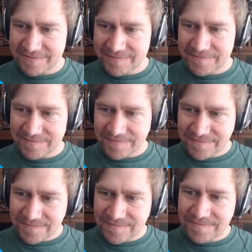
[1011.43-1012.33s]

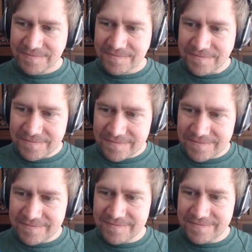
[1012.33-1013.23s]

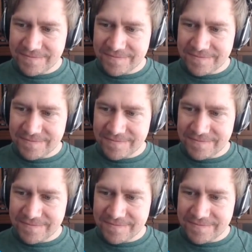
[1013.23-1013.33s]
(no one is talking)